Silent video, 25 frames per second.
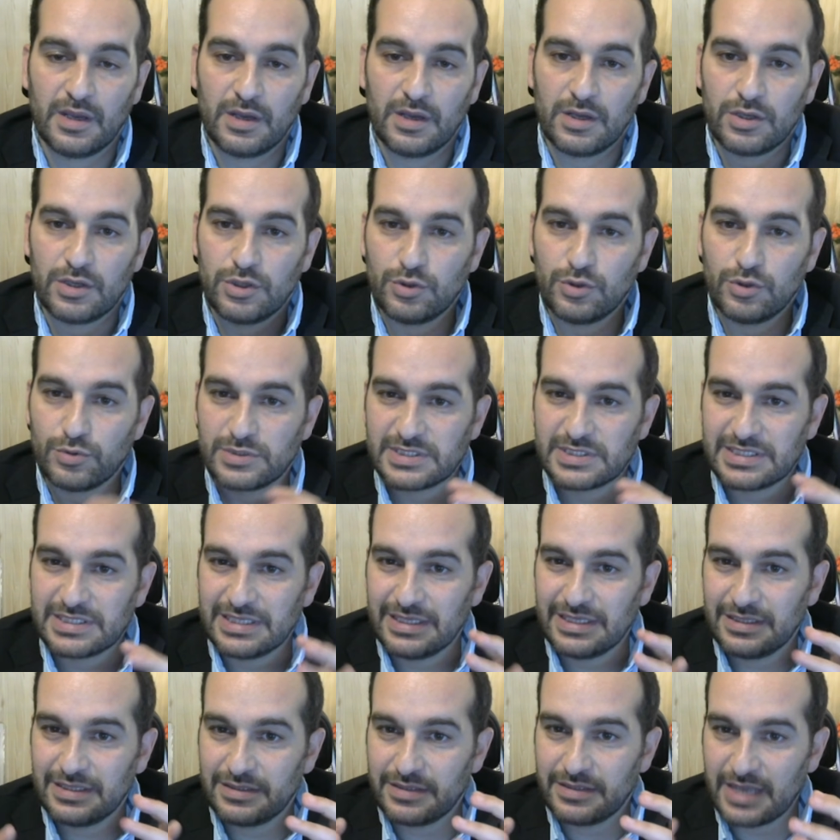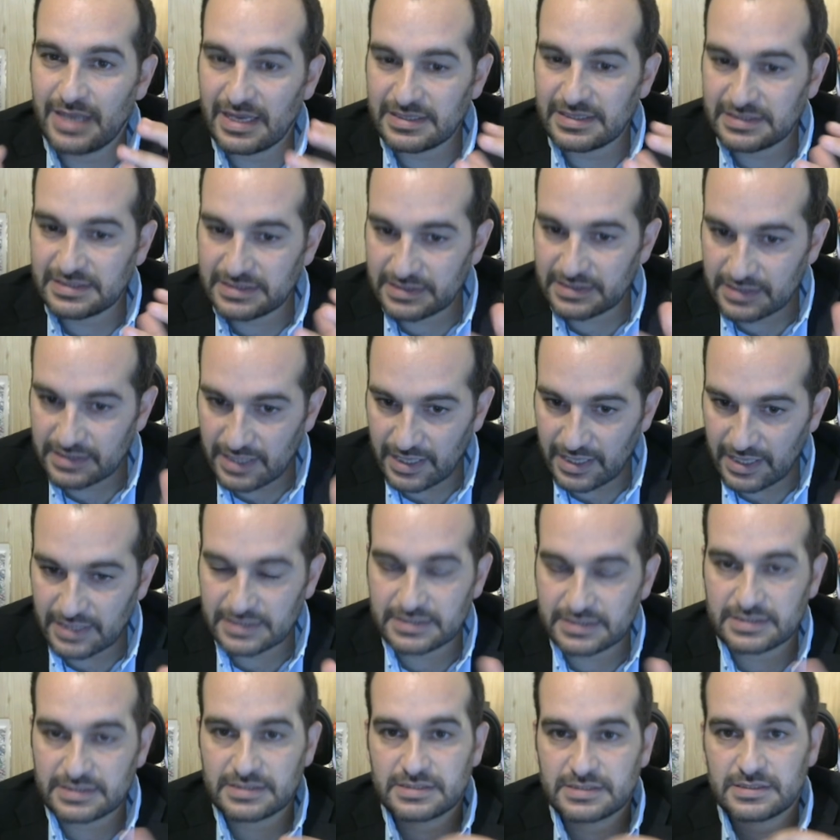You see dense
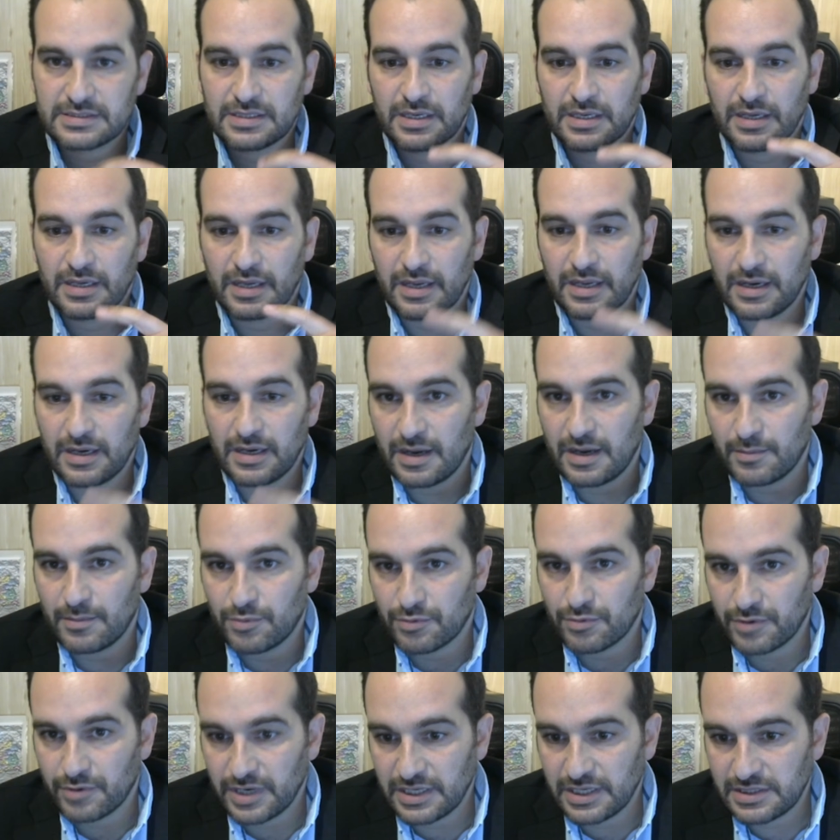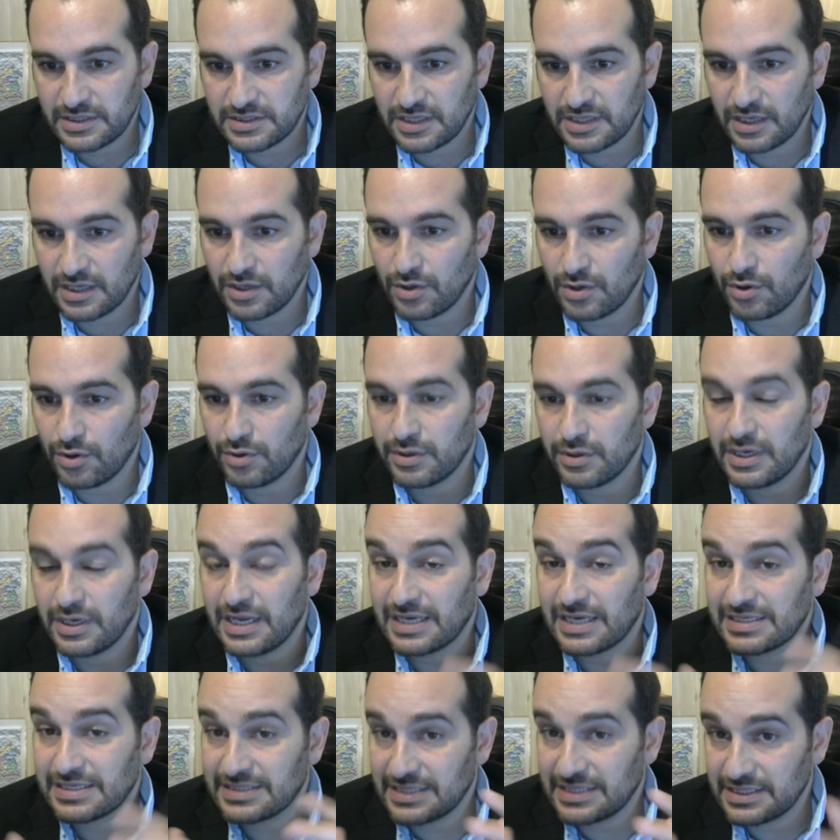texts elaborating on
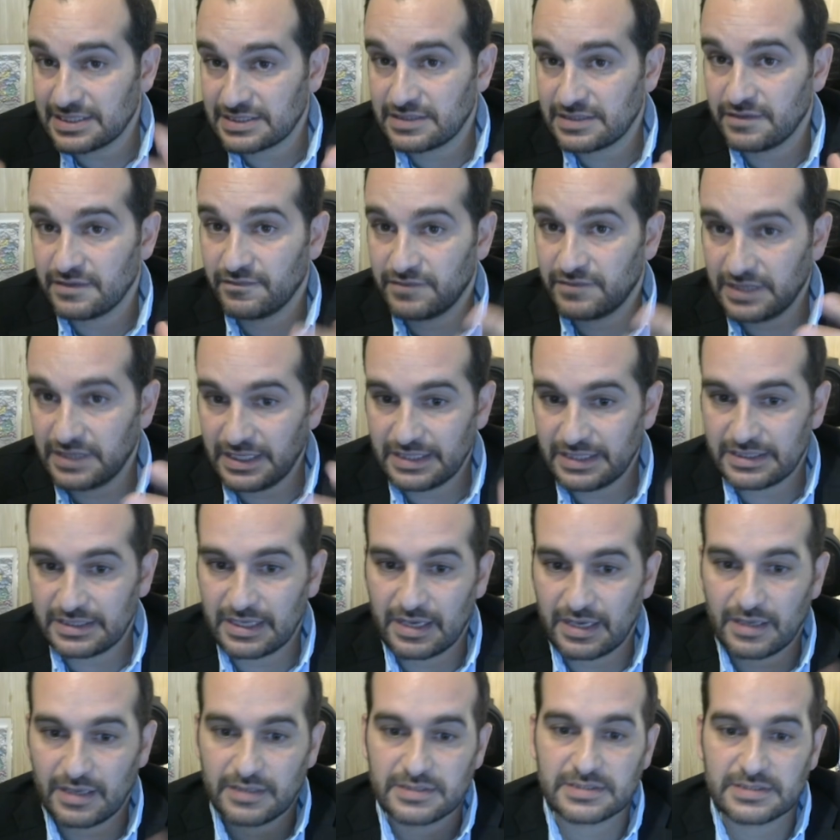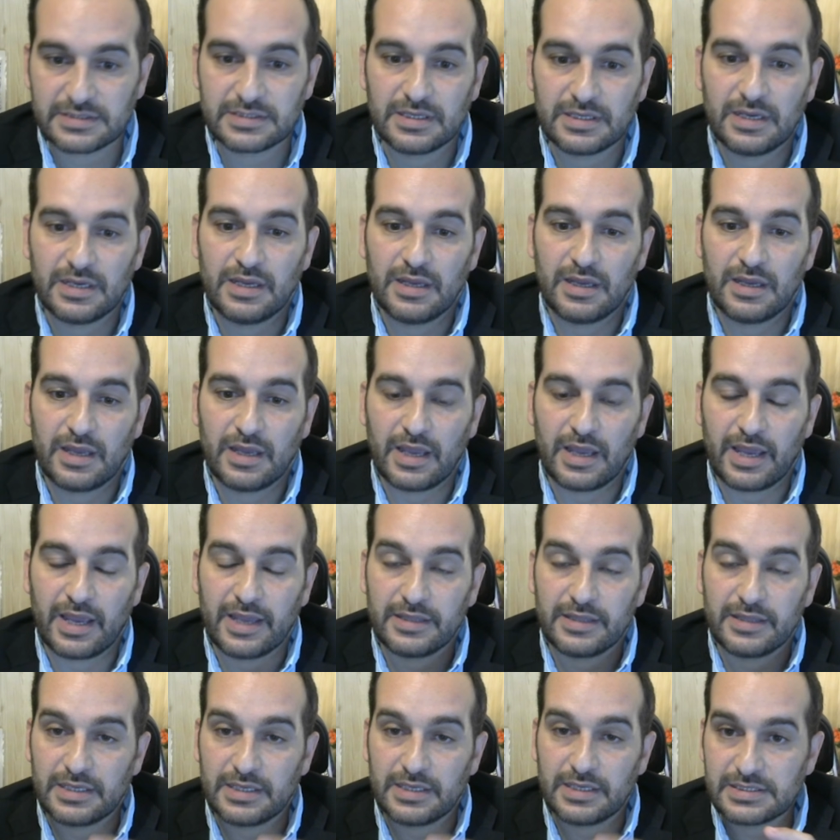excessive details
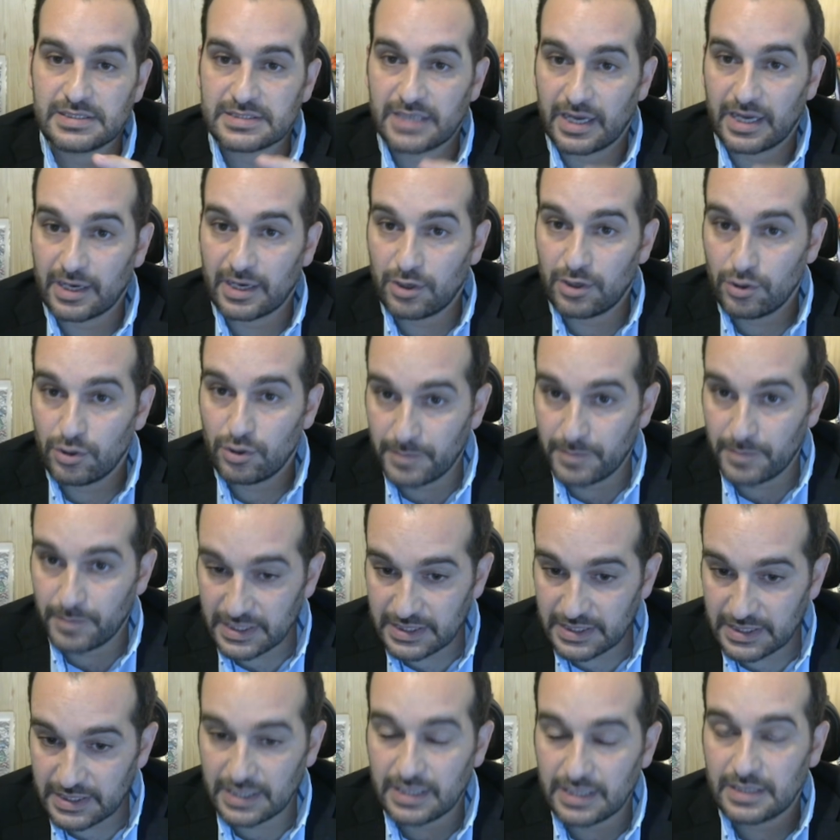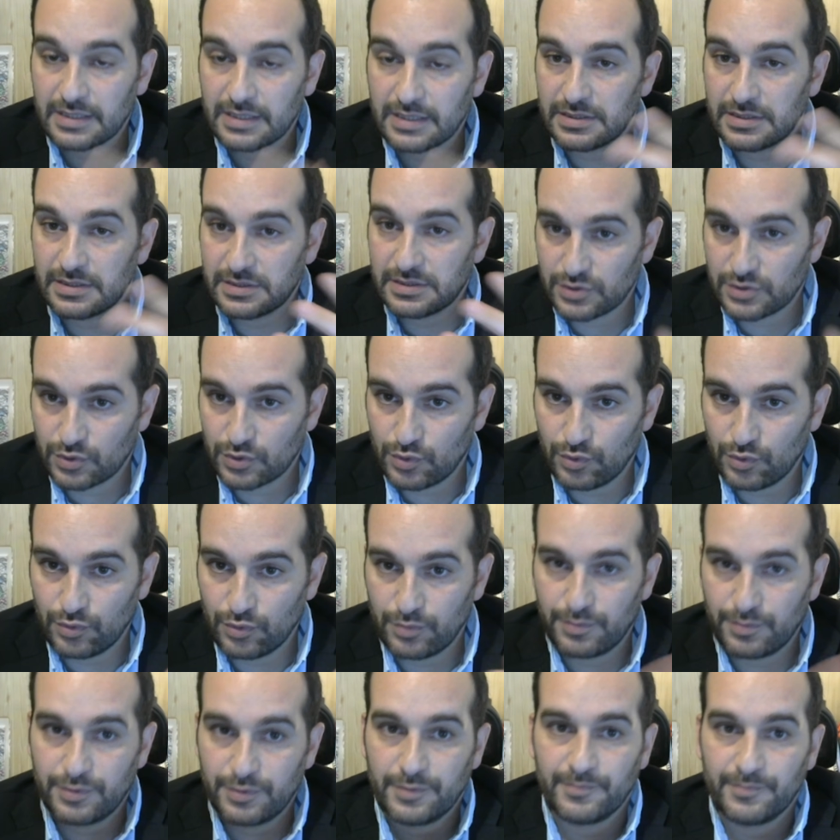and encyclopedic
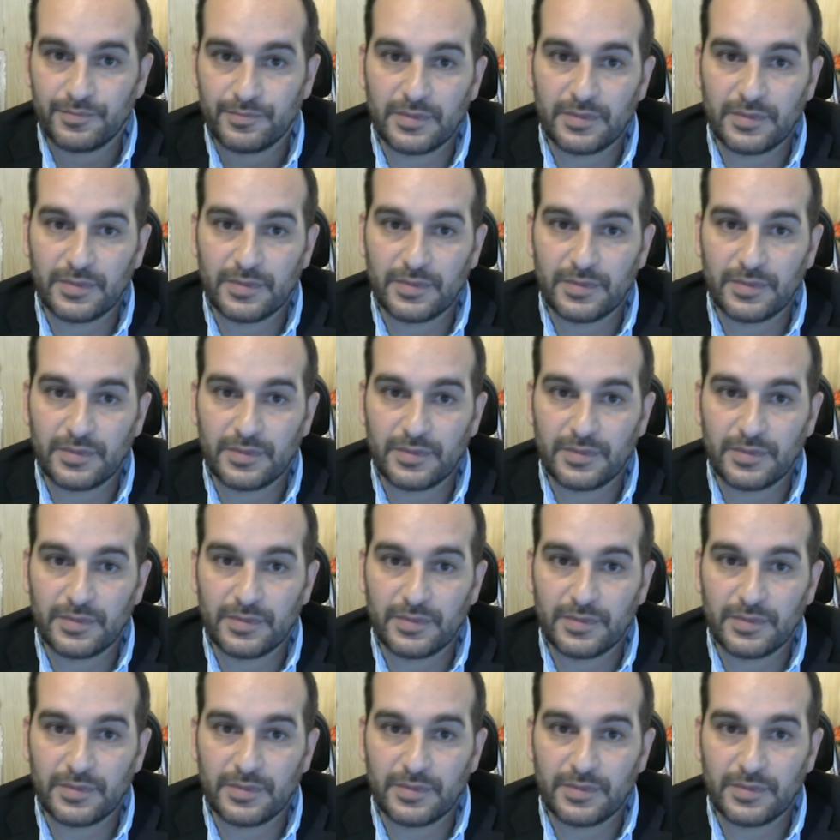scope.